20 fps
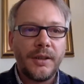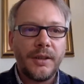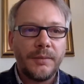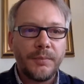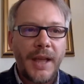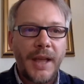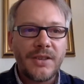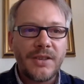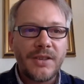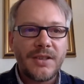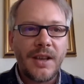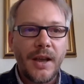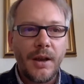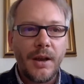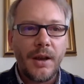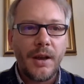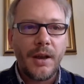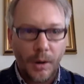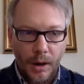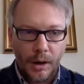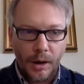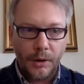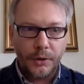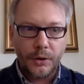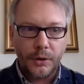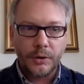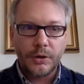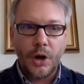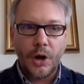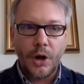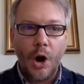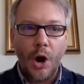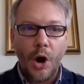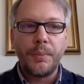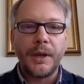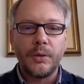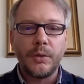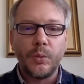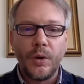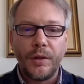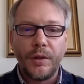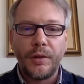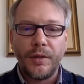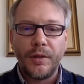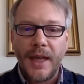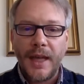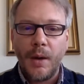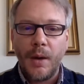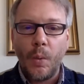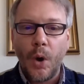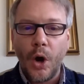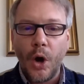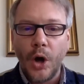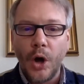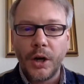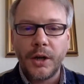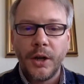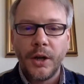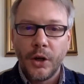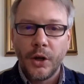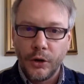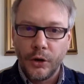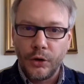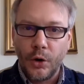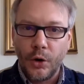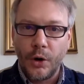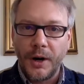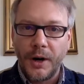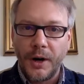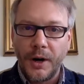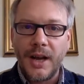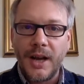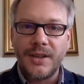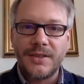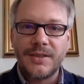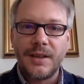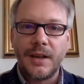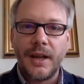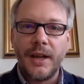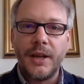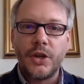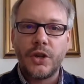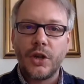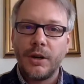essay on coping with their work during isolation.